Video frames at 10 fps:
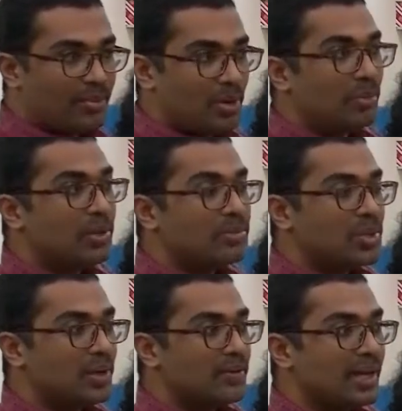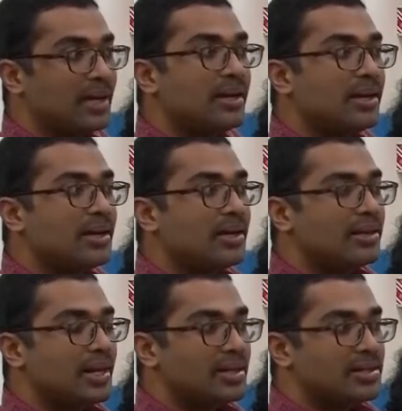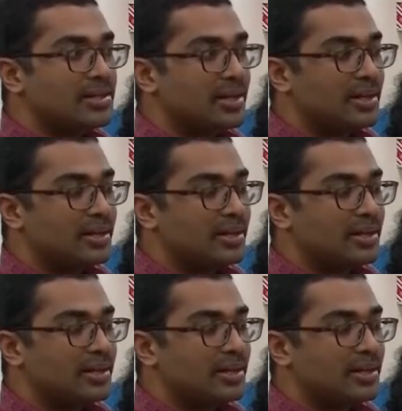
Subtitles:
problem solving that is